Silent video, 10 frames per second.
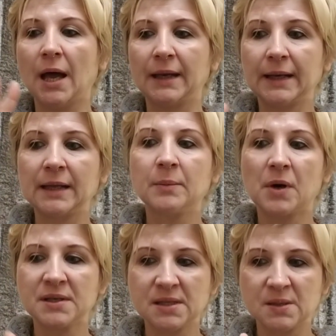And then
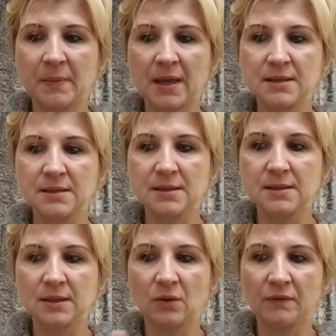Marks and
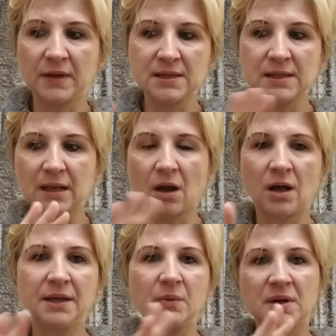Spencer's, and obviously the
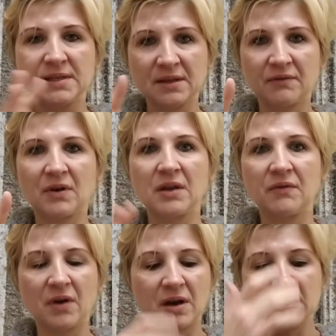Aldi ones are very,
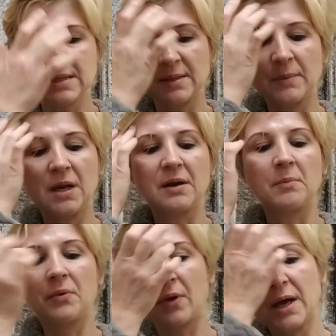very similar
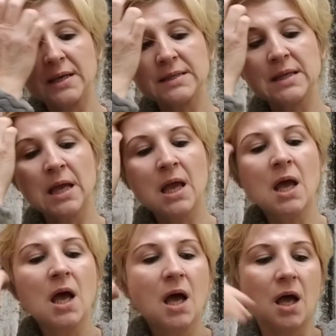in price.
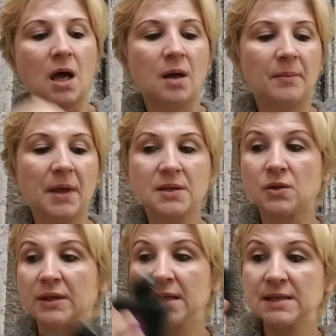
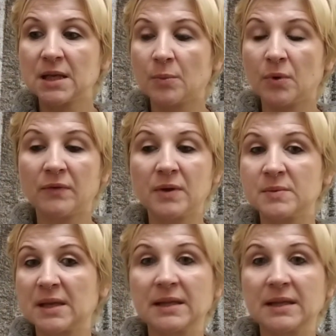So these are the perfumes